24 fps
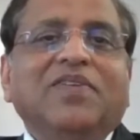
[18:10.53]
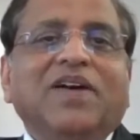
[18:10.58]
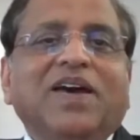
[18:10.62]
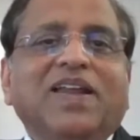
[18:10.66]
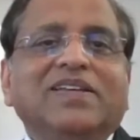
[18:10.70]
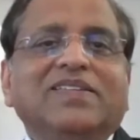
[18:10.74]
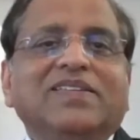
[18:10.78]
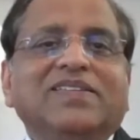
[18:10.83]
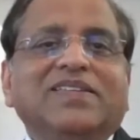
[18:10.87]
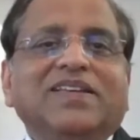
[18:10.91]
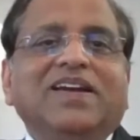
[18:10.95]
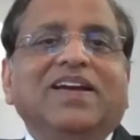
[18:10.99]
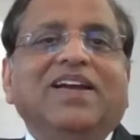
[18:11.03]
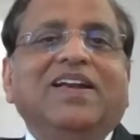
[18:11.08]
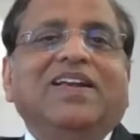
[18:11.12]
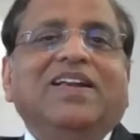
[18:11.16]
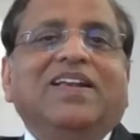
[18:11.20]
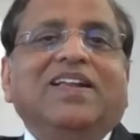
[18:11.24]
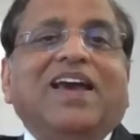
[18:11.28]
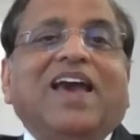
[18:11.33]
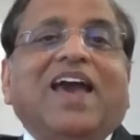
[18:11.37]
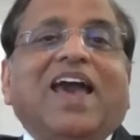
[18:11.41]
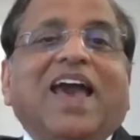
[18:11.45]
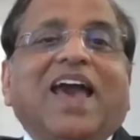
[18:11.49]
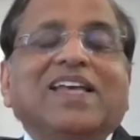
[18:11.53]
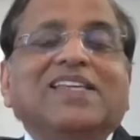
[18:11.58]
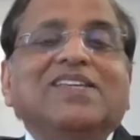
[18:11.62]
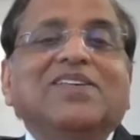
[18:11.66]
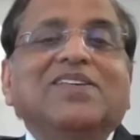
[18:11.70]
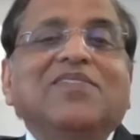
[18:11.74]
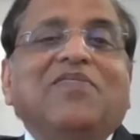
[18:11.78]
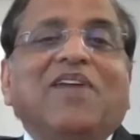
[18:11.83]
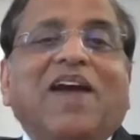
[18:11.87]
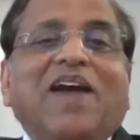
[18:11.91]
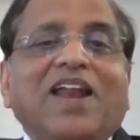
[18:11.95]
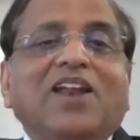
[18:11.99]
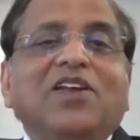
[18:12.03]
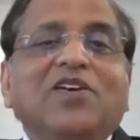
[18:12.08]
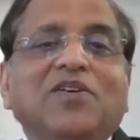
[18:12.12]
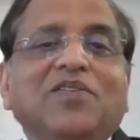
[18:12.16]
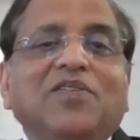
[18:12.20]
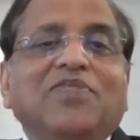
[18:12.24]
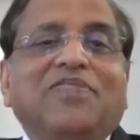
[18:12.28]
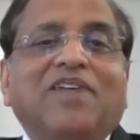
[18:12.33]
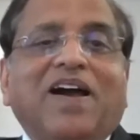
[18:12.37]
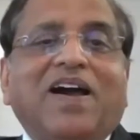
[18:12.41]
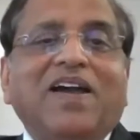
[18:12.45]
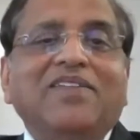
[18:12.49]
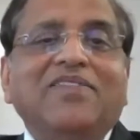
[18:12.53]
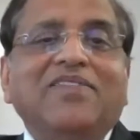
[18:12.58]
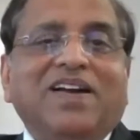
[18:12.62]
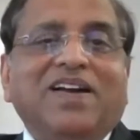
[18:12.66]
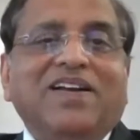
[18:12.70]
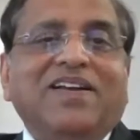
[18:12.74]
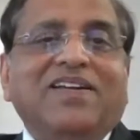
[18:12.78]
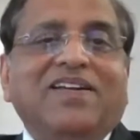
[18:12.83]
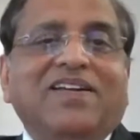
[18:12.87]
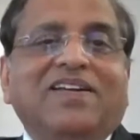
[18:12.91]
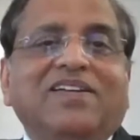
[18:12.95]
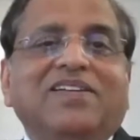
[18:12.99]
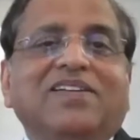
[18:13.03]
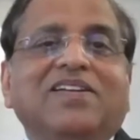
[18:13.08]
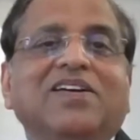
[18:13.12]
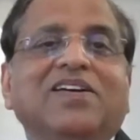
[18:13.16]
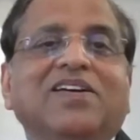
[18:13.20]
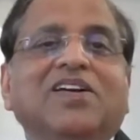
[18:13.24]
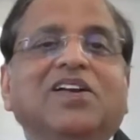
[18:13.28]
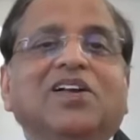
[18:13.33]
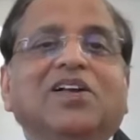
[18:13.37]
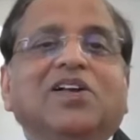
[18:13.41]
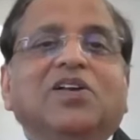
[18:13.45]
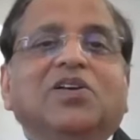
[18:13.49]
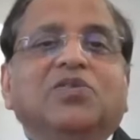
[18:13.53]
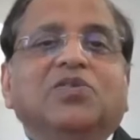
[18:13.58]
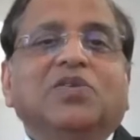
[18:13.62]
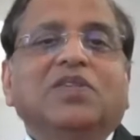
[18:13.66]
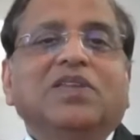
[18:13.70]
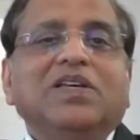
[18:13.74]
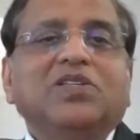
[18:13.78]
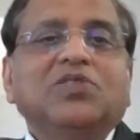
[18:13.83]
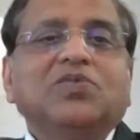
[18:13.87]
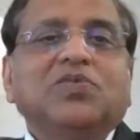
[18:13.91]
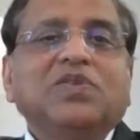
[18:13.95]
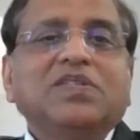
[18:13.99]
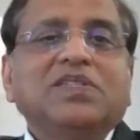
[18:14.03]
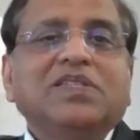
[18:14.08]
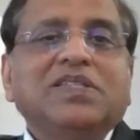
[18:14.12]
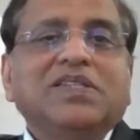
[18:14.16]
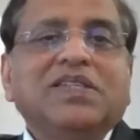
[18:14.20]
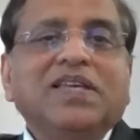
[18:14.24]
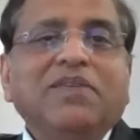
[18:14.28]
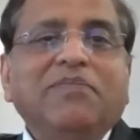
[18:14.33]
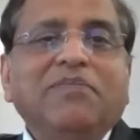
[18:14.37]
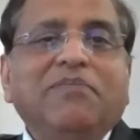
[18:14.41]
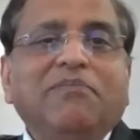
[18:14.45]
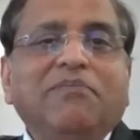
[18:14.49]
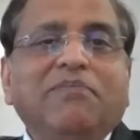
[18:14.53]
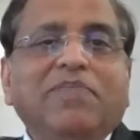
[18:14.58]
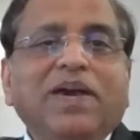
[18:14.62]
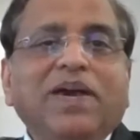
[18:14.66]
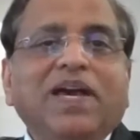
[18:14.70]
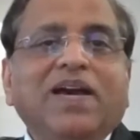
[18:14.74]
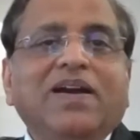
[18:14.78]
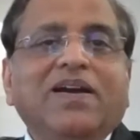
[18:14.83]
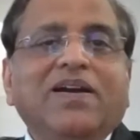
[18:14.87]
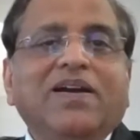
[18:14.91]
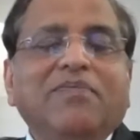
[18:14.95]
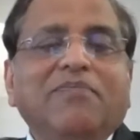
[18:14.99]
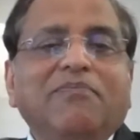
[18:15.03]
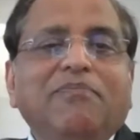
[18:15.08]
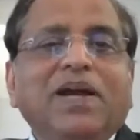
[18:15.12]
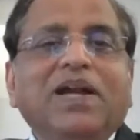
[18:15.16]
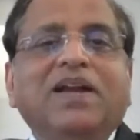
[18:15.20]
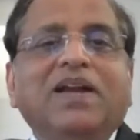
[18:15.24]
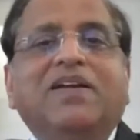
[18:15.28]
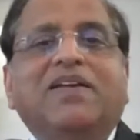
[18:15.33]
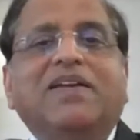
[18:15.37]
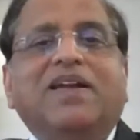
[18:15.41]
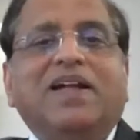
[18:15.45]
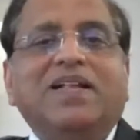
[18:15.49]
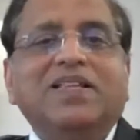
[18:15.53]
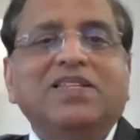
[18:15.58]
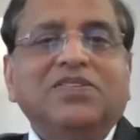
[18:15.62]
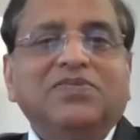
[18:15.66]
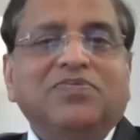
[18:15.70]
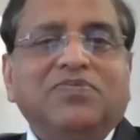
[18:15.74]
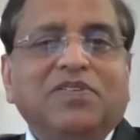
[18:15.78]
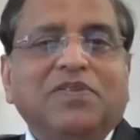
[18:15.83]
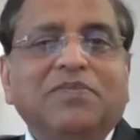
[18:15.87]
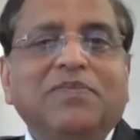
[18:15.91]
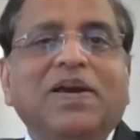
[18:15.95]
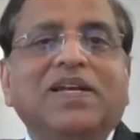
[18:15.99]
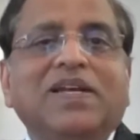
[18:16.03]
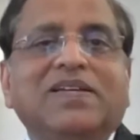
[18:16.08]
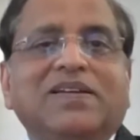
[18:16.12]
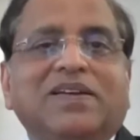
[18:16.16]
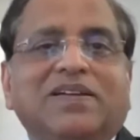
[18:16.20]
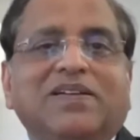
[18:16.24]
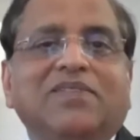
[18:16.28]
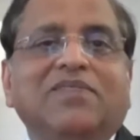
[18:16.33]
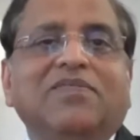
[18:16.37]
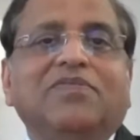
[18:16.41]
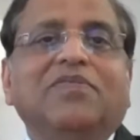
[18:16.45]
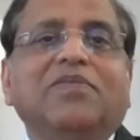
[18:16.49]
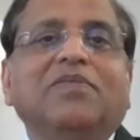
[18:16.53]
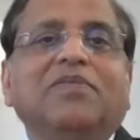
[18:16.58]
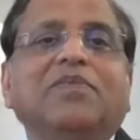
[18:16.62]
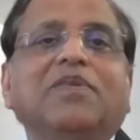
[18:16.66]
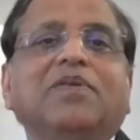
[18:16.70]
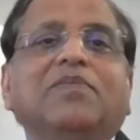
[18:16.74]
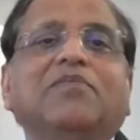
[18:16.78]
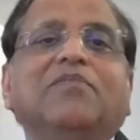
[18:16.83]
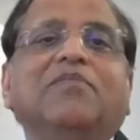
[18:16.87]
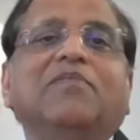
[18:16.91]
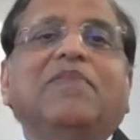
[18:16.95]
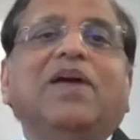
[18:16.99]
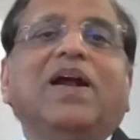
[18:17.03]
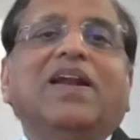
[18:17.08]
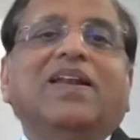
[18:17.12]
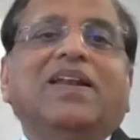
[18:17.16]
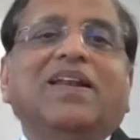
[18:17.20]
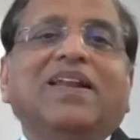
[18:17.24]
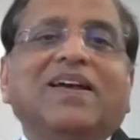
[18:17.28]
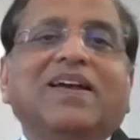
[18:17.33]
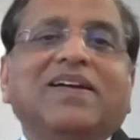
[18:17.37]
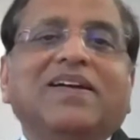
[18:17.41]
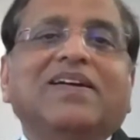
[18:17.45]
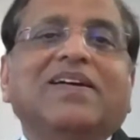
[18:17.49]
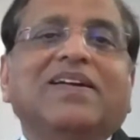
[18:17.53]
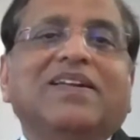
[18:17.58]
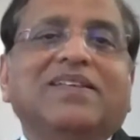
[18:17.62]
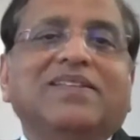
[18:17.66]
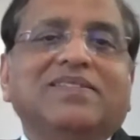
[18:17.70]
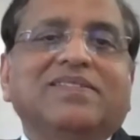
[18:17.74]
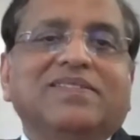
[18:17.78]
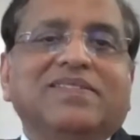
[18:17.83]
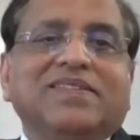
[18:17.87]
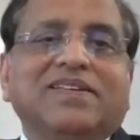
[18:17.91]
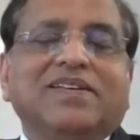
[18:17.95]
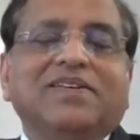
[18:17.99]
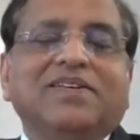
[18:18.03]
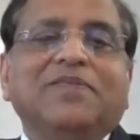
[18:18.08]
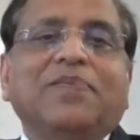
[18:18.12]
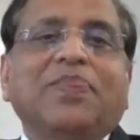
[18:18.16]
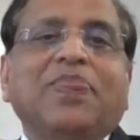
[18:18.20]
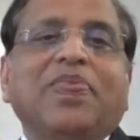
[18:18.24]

Whereas it has a value of 500. So this was the big transformation from the metallic currency,